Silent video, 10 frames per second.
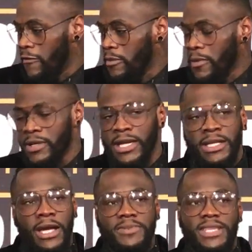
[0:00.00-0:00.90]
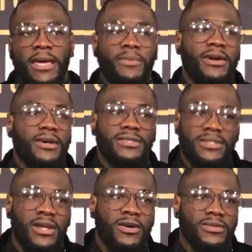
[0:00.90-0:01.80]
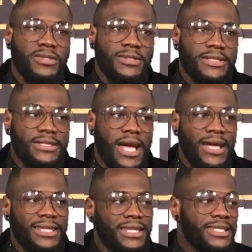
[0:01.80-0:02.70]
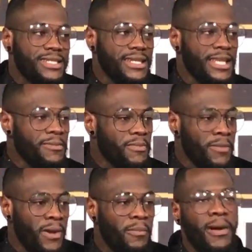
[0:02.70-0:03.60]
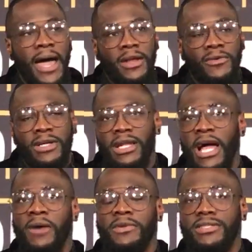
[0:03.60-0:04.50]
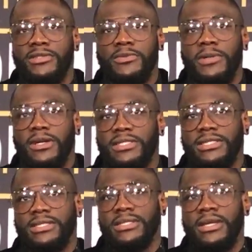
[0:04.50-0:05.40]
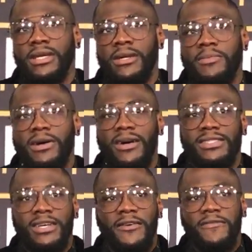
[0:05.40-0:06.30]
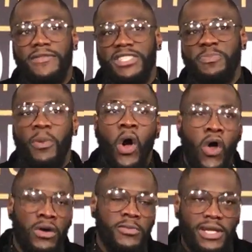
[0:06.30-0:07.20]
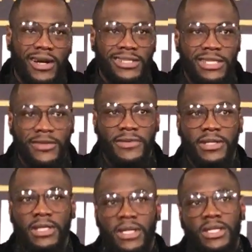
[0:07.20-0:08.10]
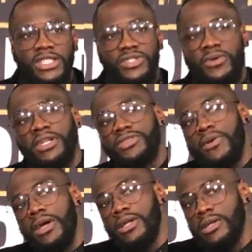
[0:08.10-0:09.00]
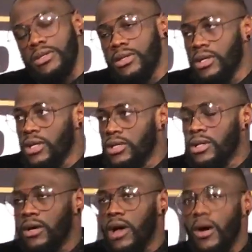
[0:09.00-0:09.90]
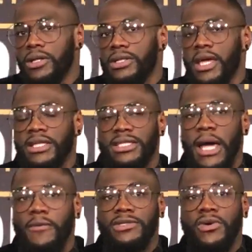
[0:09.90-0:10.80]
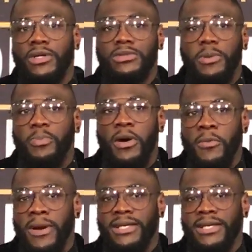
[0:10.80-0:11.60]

I remember getting upset because, you know, I needed sleep, but my body wouldn't allow me to because because of the sparring, because of the strength training, you know, all the things that I was doing to prepare